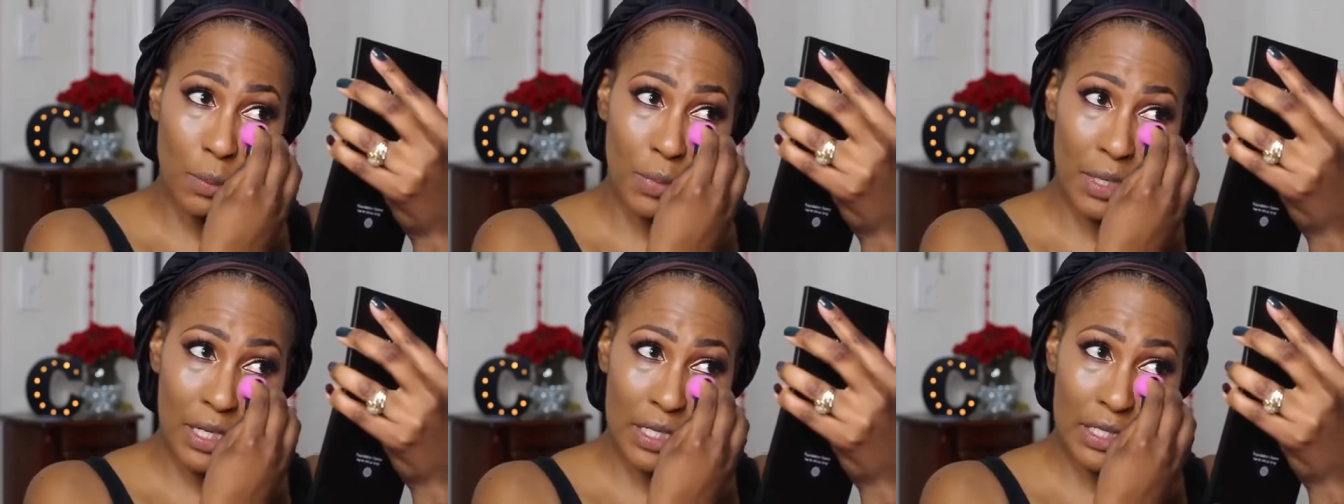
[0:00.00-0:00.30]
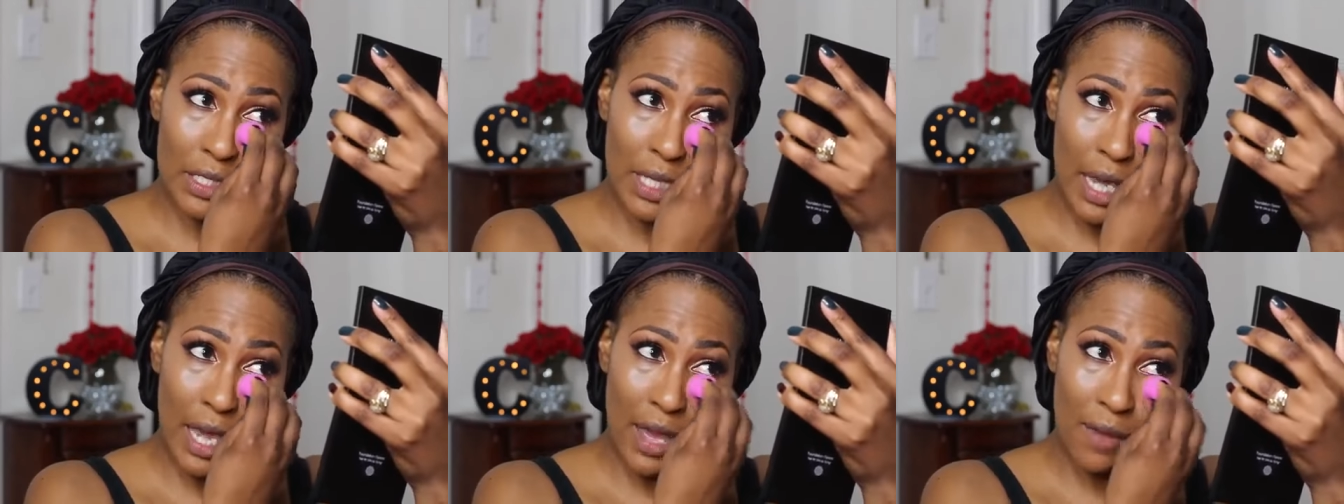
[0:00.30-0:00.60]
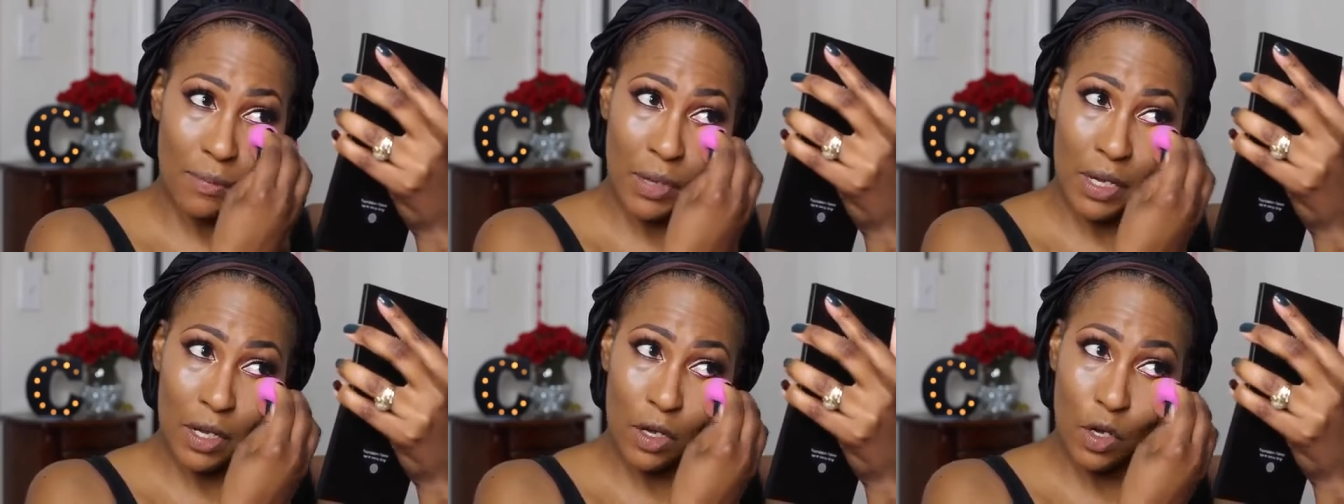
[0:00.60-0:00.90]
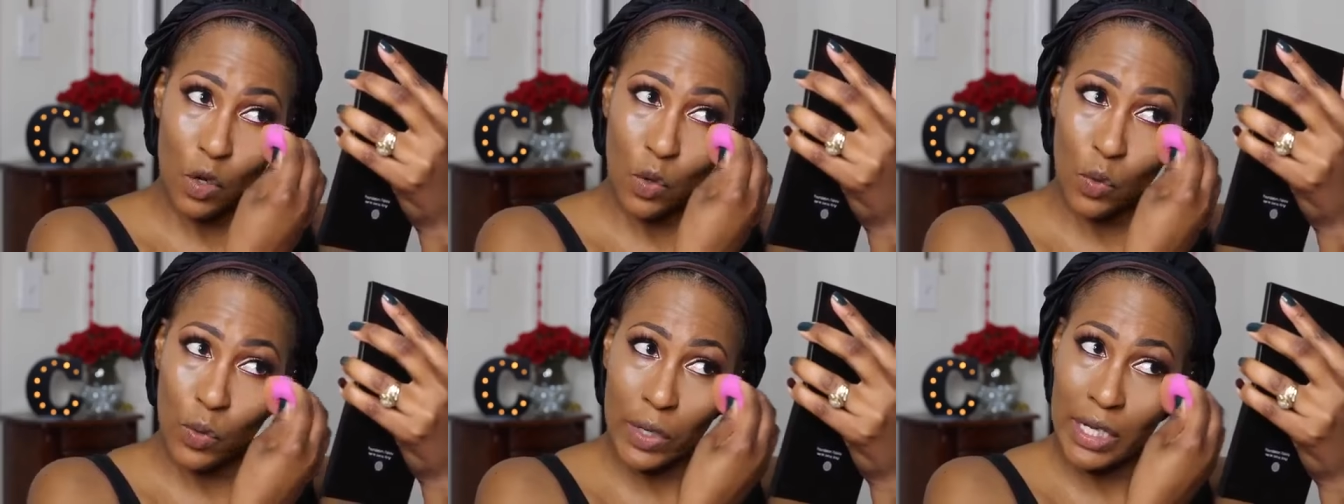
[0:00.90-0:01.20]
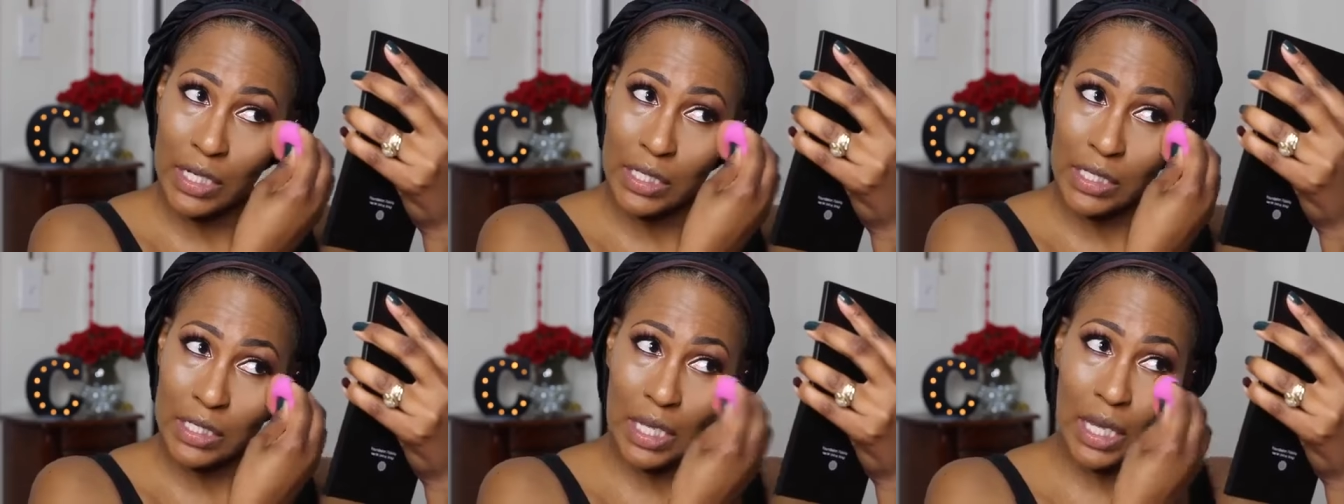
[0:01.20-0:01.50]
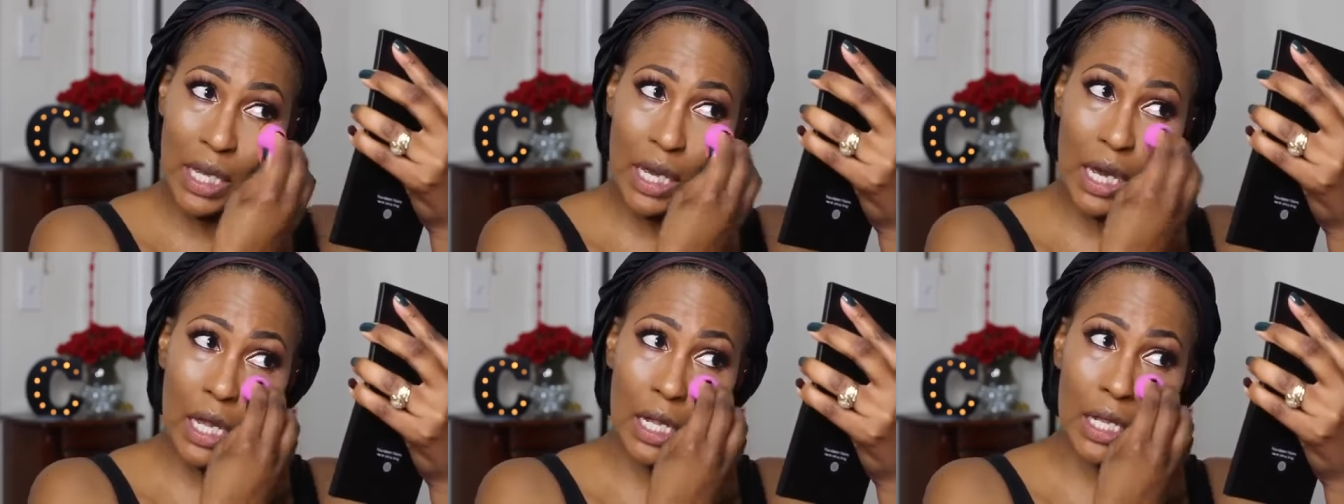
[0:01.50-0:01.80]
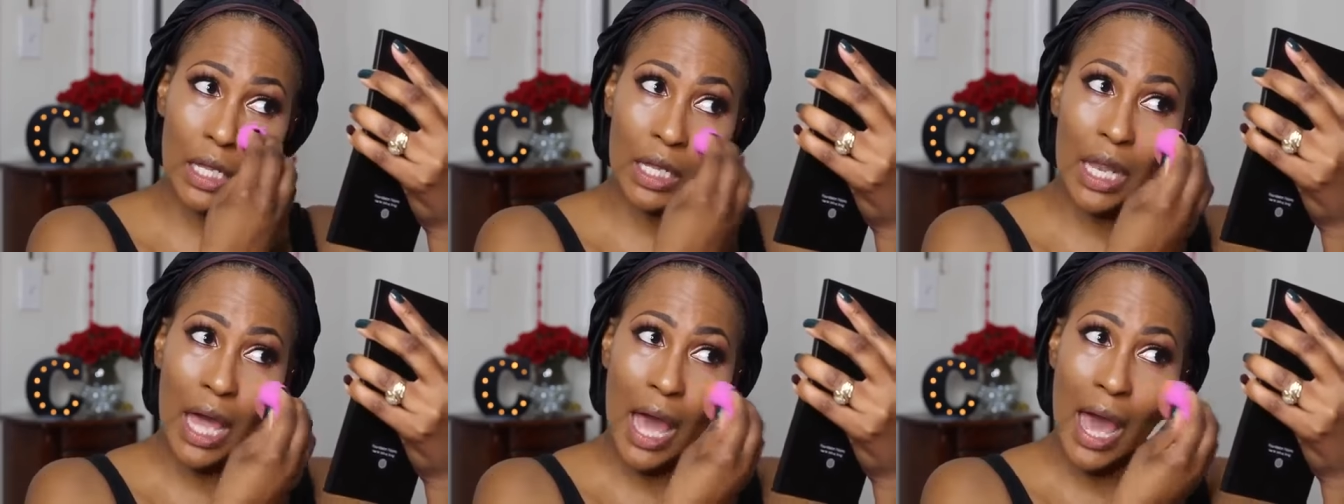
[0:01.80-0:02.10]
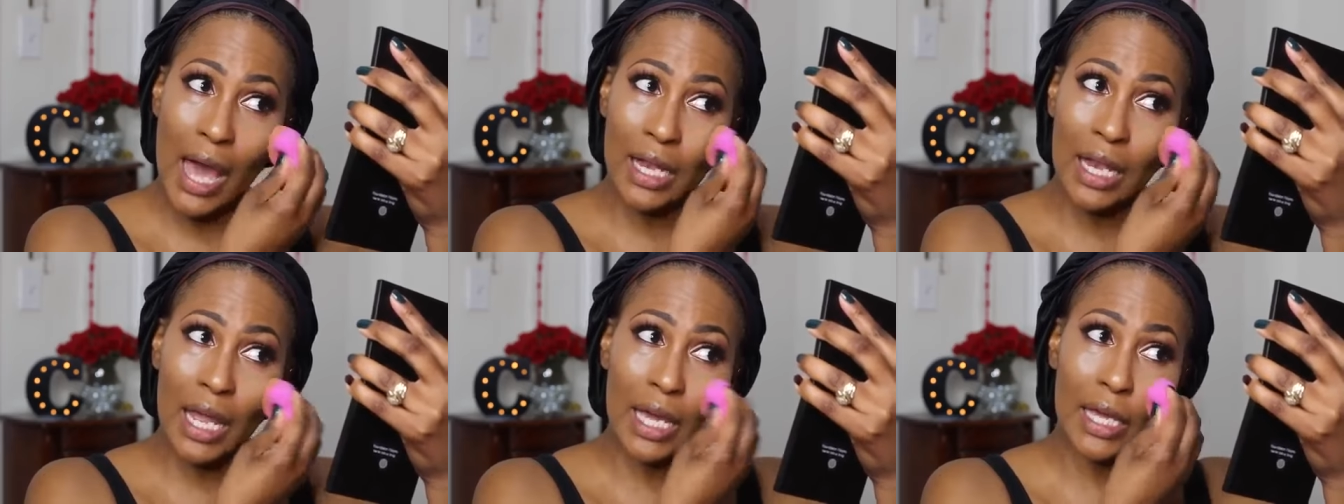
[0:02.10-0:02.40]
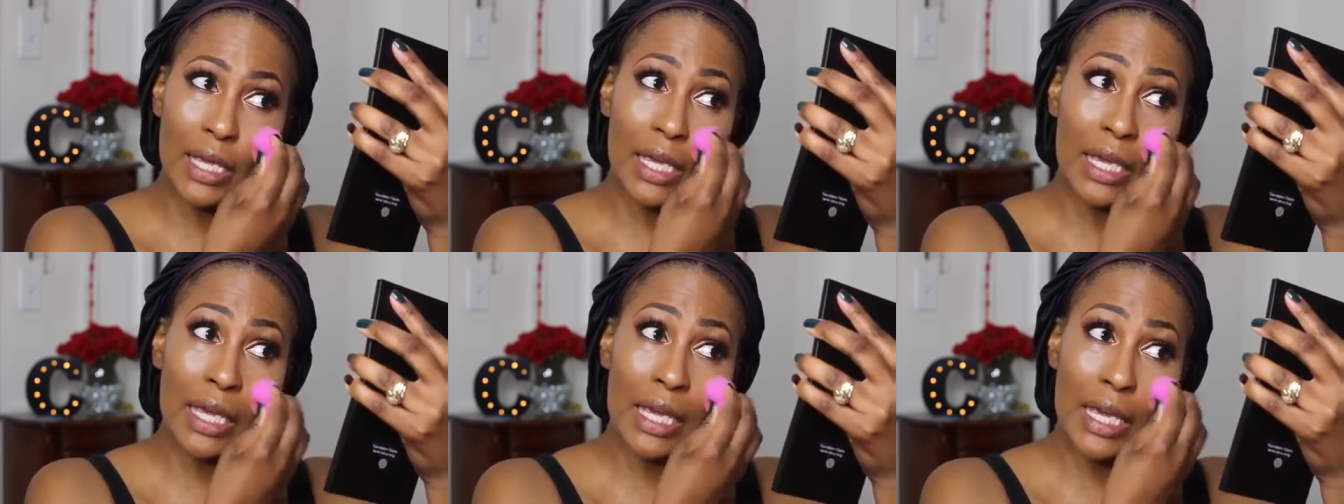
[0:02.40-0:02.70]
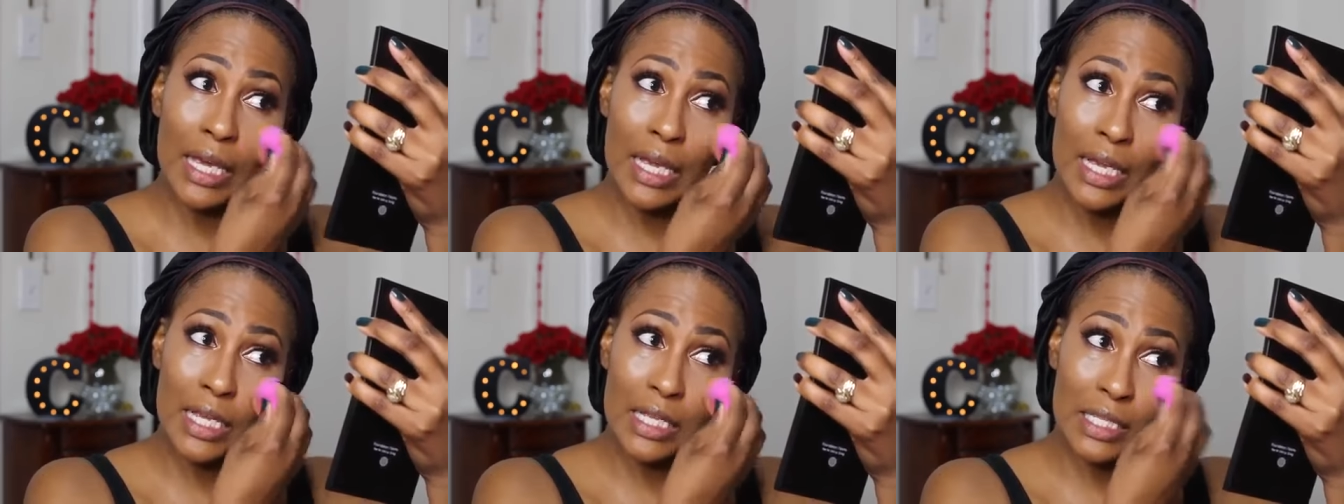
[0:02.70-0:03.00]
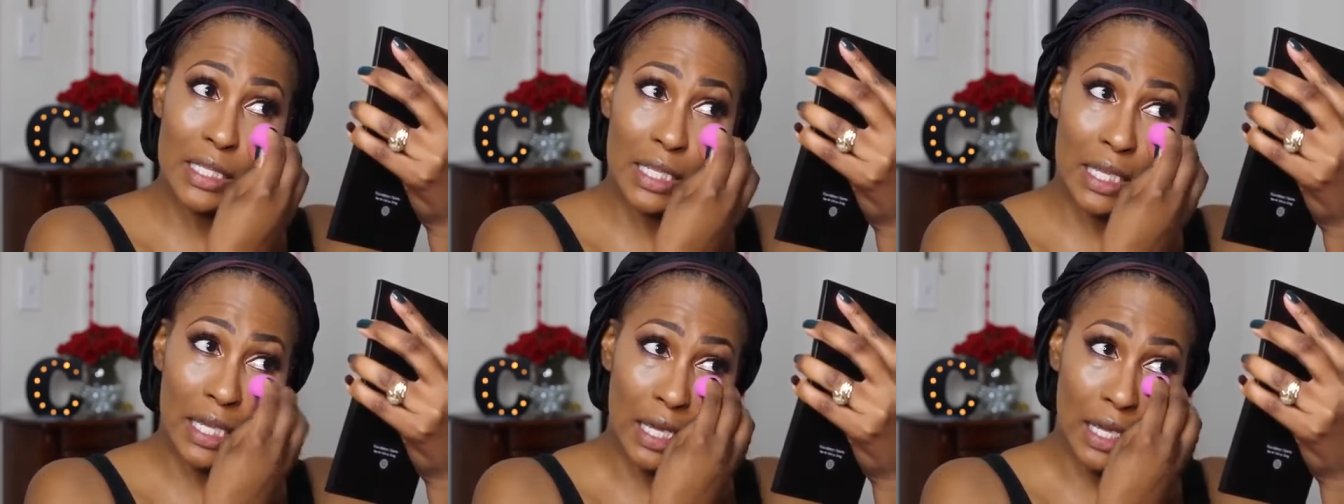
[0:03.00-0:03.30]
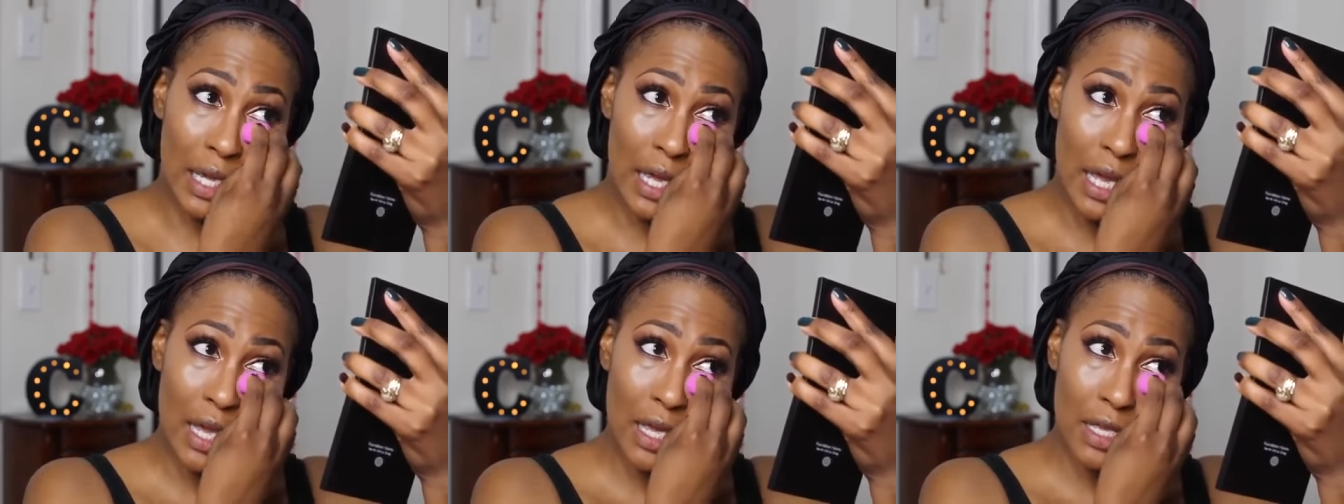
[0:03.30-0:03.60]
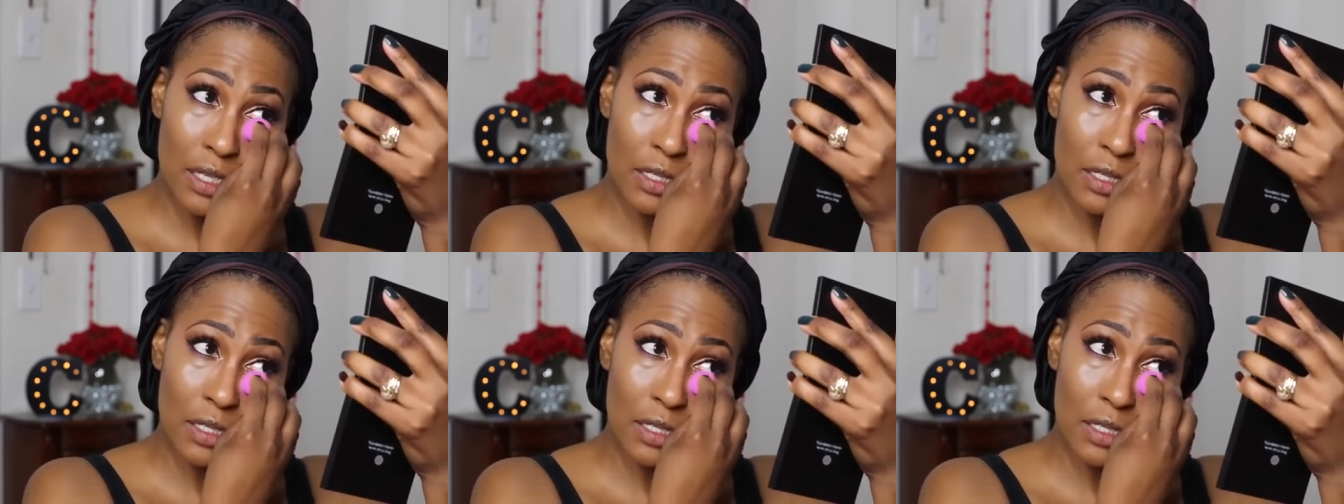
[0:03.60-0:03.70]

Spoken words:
because they have been creasing a lot, like easy.